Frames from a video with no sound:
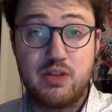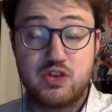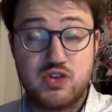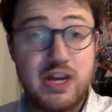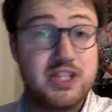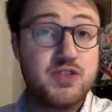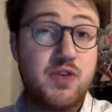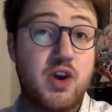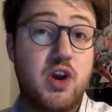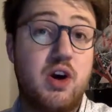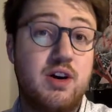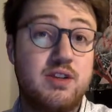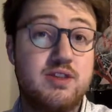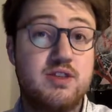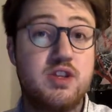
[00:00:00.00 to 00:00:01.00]
transfer
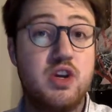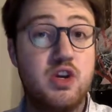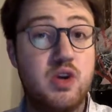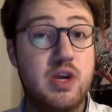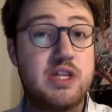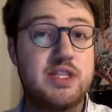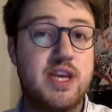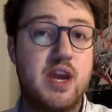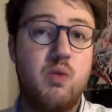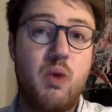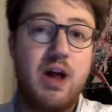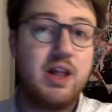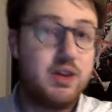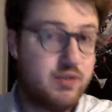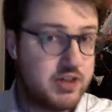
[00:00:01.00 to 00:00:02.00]
costs, you can say,
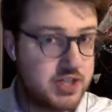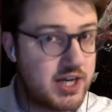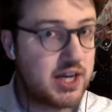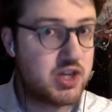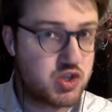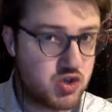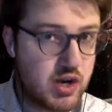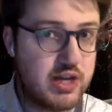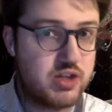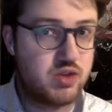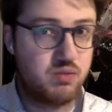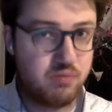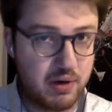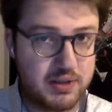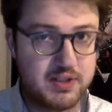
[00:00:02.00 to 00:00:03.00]
well, if I take a train
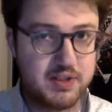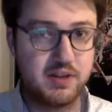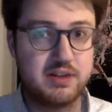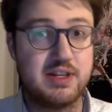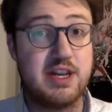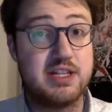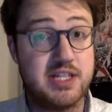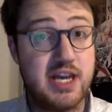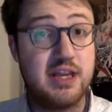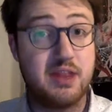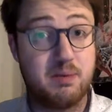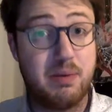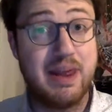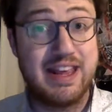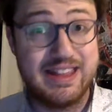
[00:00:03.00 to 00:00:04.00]
to Brussels and I take the
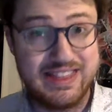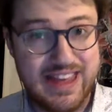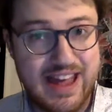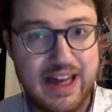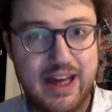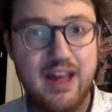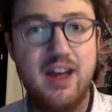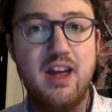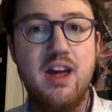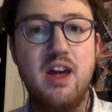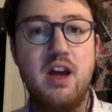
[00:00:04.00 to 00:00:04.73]
plane there,